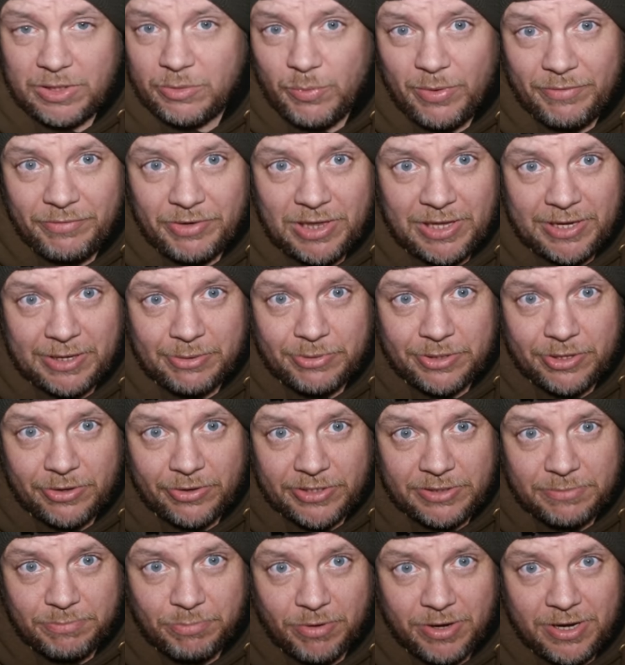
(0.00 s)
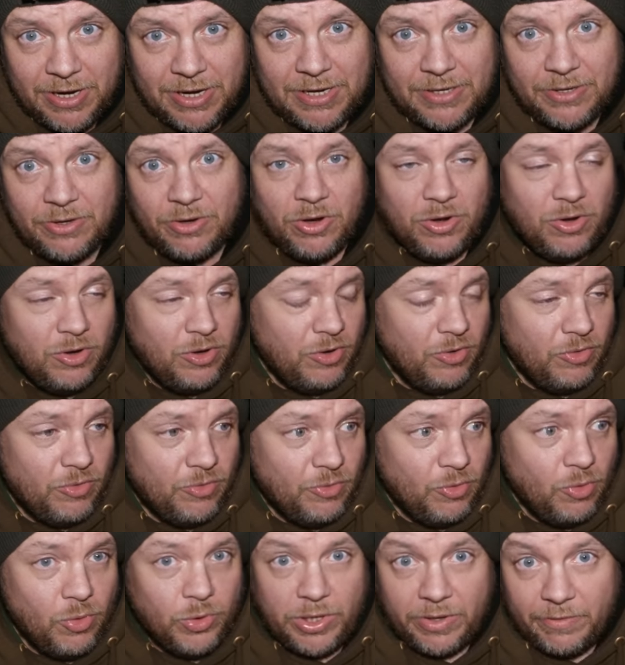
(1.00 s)
with your liquidized bread
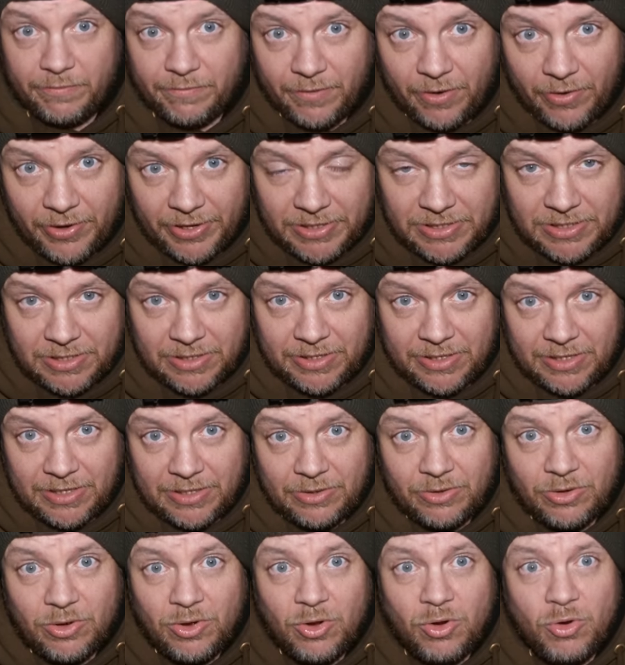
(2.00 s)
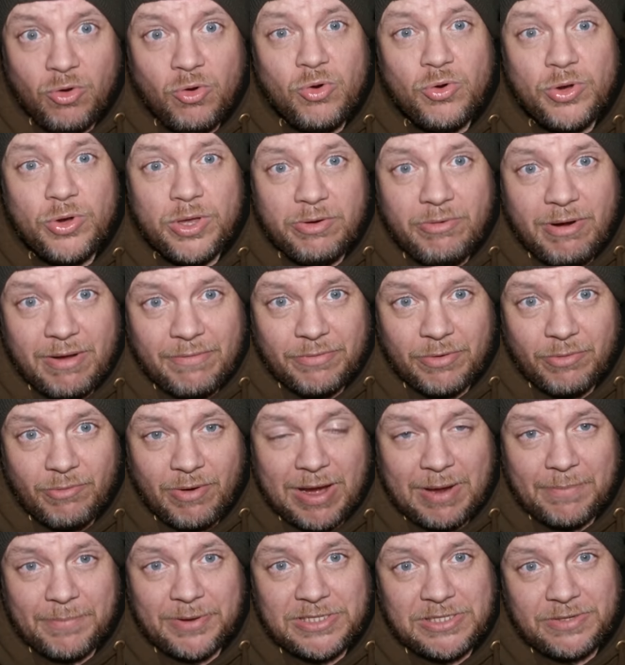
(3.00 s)
or your Vitalin or your other
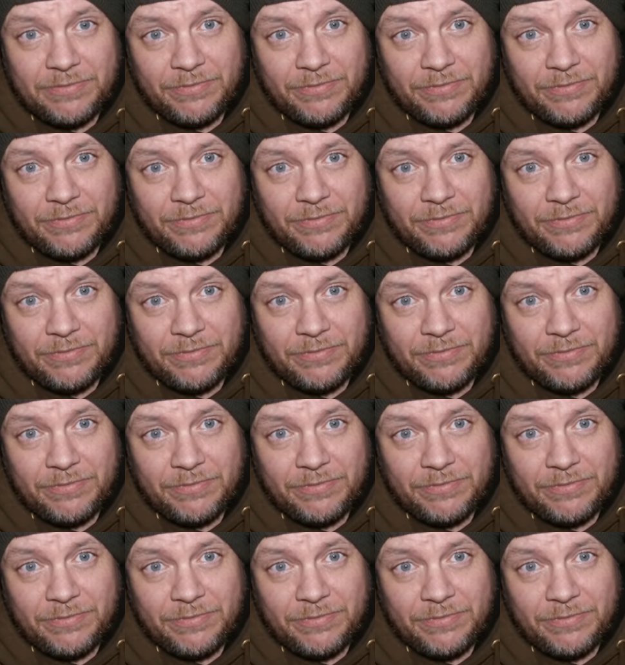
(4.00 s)
ground baits.